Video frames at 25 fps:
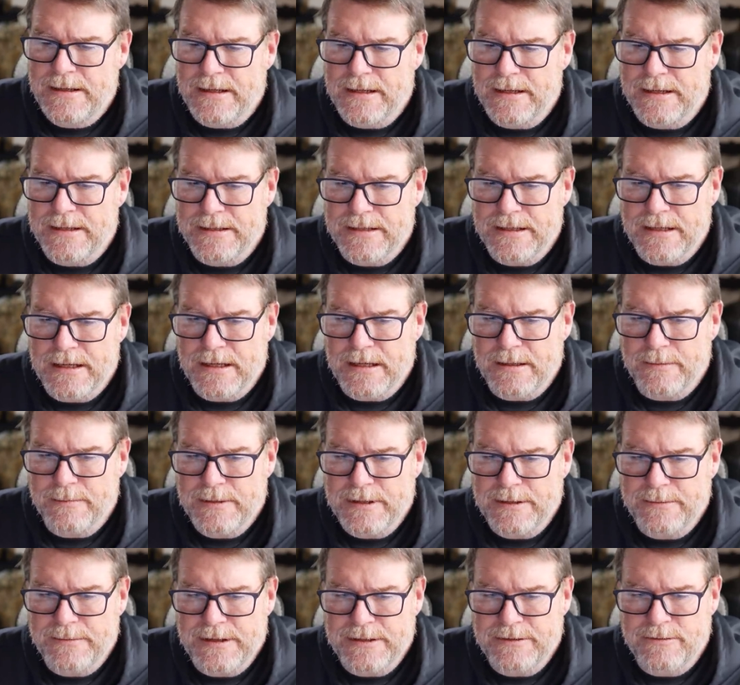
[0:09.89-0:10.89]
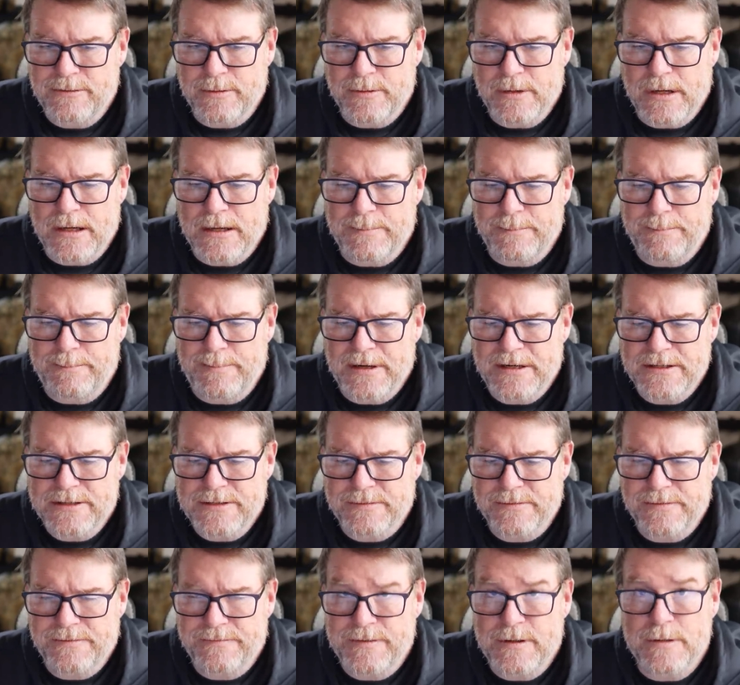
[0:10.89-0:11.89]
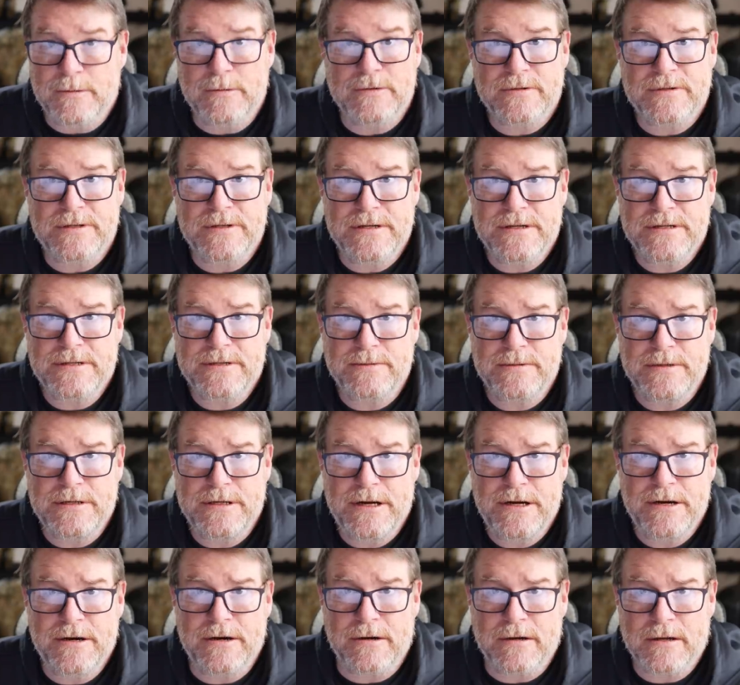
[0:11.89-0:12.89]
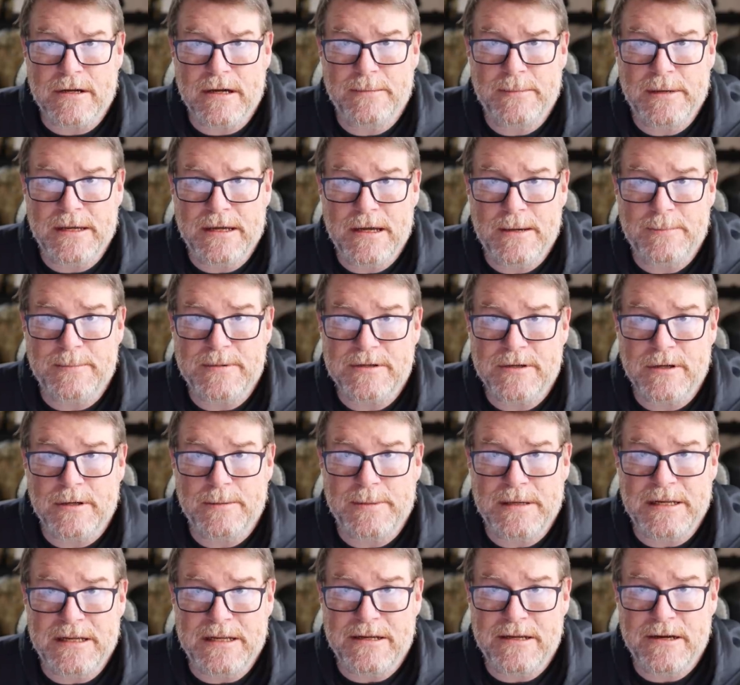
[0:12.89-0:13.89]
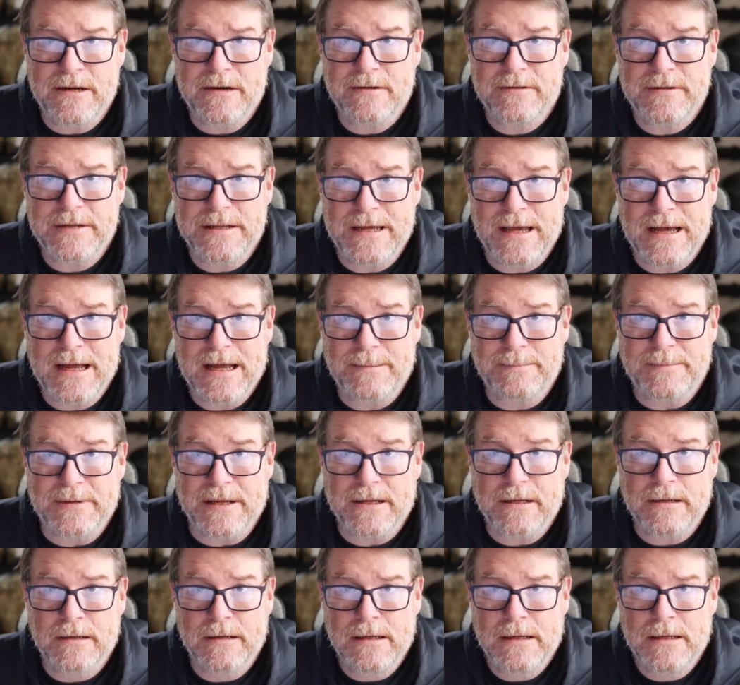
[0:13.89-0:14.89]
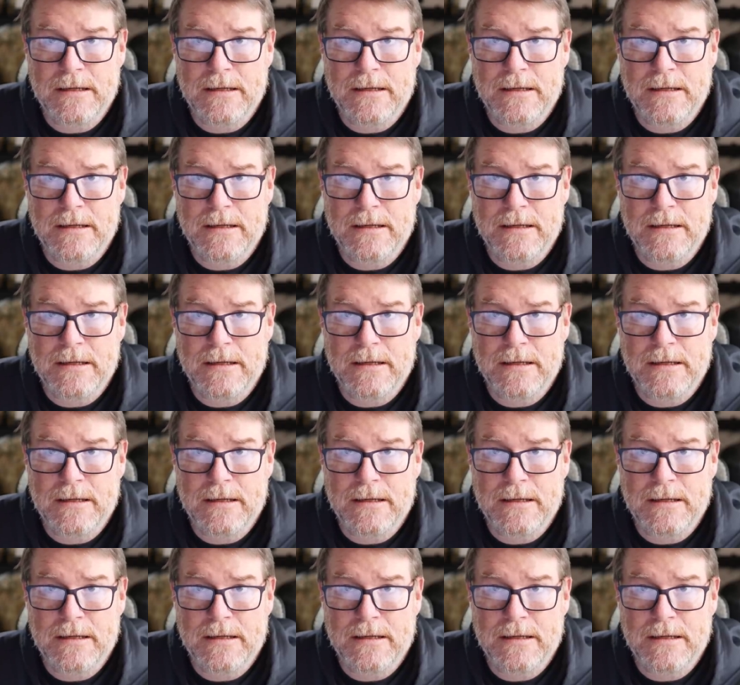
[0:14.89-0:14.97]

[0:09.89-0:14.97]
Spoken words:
And we're getting ready to do a bunch of reviews. This year coming up is going to be the year of the optic.